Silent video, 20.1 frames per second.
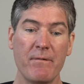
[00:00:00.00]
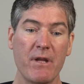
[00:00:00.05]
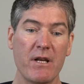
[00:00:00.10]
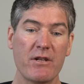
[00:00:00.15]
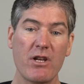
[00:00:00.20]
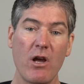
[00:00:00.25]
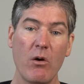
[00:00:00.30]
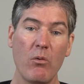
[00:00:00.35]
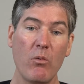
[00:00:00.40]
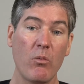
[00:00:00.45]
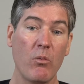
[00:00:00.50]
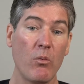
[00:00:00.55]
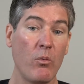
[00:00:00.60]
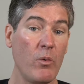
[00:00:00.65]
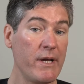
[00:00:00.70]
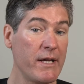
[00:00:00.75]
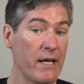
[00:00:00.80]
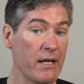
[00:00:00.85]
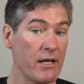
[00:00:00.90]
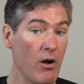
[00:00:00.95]
So
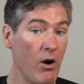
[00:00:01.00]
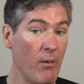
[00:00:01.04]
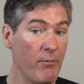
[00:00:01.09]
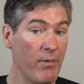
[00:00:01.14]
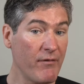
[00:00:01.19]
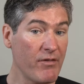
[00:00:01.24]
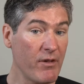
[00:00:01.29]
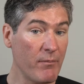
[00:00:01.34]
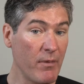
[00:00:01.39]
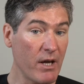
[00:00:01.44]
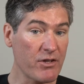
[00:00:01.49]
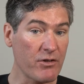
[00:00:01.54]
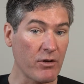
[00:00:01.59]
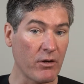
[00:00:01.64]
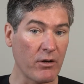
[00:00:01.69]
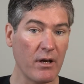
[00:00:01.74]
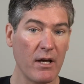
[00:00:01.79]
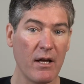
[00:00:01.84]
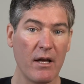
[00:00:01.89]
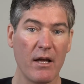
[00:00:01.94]
we can go above the
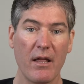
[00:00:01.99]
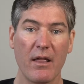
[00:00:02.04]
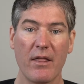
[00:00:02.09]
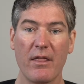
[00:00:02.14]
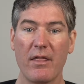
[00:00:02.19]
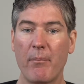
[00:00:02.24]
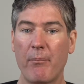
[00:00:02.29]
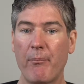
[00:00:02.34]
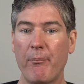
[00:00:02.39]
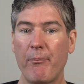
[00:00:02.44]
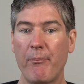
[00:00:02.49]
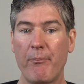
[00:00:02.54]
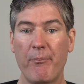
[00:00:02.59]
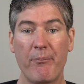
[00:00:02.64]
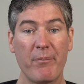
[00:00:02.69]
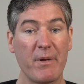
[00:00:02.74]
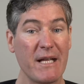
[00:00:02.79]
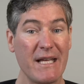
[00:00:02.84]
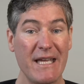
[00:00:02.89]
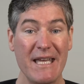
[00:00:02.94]
muscle. The
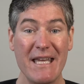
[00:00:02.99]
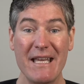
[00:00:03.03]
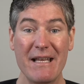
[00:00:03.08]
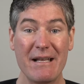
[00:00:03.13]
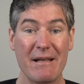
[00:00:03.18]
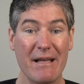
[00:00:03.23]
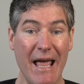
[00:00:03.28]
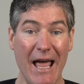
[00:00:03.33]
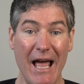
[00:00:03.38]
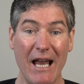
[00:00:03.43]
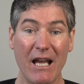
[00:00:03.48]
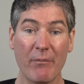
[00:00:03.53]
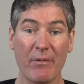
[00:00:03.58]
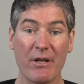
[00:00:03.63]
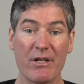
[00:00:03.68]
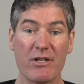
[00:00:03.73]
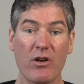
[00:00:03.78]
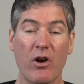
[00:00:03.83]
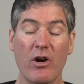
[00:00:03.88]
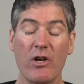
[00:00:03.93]
key
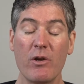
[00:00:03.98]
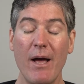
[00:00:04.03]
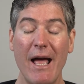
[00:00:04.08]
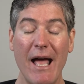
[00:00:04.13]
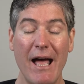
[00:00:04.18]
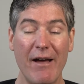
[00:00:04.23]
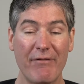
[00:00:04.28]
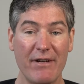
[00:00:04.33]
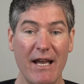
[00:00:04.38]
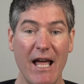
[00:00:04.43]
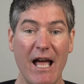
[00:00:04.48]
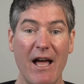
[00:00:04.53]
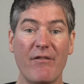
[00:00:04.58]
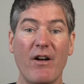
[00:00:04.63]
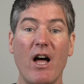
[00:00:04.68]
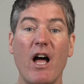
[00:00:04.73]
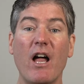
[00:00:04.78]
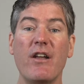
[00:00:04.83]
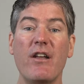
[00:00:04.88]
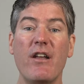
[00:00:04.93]
elements are you have to have
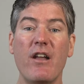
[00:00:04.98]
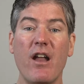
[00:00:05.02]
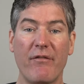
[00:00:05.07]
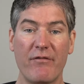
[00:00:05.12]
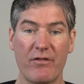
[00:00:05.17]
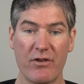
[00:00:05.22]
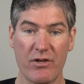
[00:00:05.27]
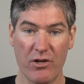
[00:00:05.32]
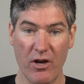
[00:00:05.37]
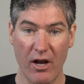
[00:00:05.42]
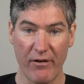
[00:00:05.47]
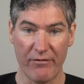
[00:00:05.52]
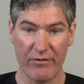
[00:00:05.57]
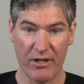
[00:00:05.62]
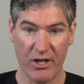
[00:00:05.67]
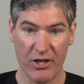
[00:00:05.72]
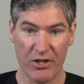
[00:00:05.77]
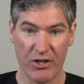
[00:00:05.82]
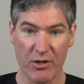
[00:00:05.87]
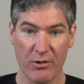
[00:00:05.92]
enough soft
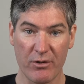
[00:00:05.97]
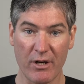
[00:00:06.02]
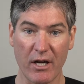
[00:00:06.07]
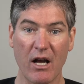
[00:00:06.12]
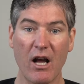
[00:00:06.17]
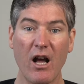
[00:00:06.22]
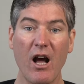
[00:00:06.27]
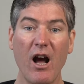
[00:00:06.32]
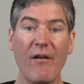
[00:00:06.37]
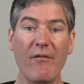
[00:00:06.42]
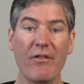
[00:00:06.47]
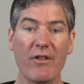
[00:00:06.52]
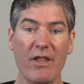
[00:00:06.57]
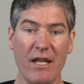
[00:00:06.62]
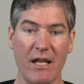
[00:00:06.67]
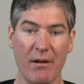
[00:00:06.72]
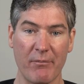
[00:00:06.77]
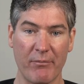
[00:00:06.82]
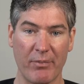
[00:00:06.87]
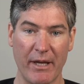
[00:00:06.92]
tissue to cover the
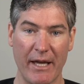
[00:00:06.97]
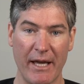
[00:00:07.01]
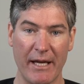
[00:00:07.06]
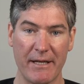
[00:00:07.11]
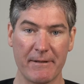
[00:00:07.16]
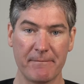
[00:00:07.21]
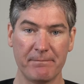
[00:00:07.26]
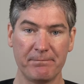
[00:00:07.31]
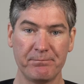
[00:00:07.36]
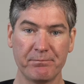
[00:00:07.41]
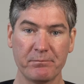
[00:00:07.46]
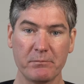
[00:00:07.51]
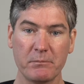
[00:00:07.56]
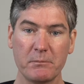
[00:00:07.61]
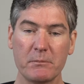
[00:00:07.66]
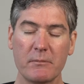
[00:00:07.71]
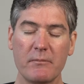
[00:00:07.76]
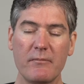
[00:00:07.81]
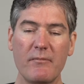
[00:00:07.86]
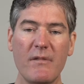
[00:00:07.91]
implant,
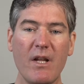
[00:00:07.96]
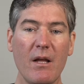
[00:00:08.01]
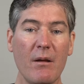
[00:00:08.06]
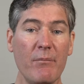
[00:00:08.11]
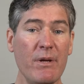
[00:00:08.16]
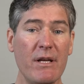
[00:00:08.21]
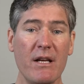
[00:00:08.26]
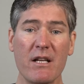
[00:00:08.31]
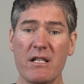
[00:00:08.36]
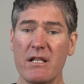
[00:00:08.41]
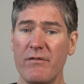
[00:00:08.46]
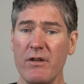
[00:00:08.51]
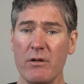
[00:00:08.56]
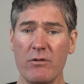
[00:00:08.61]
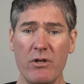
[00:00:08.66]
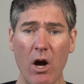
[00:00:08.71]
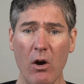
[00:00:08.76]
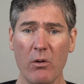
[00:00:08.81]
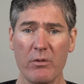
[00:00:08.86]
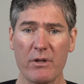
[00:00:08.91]
because if you
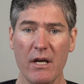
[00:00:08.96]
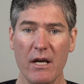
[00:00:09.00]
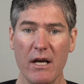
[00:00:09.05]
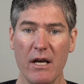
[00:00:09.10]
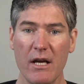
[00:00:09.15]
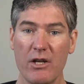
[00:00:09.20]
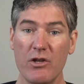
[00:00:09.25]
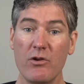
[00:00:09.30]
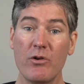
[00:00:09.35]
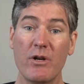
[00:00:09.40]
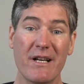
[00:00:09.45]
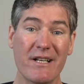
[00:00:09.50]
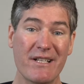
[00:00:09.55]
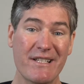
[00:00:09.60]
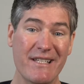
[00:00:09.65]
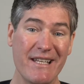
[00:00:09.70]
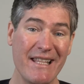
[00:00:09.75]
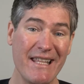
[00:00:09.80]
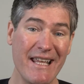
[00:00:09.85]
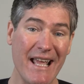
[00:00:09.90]
don't, you're going to
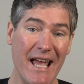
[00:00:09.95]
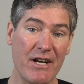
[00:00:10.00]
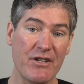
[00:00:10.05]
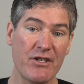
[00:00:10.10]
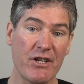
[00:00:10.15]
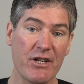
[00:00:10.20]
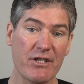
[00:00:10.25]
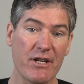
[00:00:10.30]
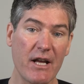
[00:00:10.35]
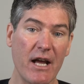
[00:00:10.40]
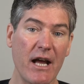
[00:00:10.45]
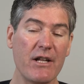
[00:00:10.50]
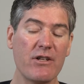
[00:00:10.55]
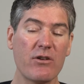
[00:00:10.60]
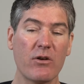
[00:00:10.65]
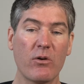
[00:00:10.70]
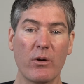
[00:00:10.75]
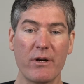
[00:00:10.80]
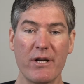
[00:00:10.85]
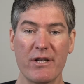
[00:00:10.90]
see the edges and you're
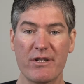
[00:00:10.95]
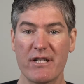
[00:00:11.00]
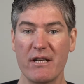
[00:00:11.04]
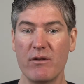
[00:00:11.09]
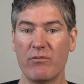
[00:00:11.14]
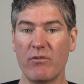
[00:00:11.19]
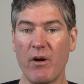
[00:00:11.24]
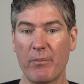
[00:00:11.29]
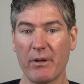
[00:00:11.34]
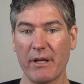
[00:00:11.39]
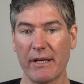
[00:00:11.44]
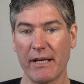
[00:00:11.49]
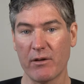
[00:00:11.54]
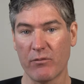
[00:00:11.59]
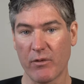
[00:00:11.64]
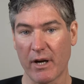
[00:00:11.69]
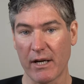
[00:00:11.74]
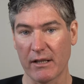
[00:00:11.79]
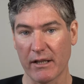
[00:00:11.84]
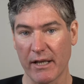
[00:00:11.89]
going to see rippling and
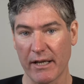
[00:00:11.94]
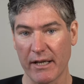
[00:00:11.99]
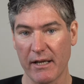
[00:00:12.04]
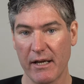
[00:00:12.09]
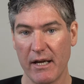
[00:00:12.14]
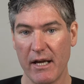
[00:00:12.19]
wrinkling.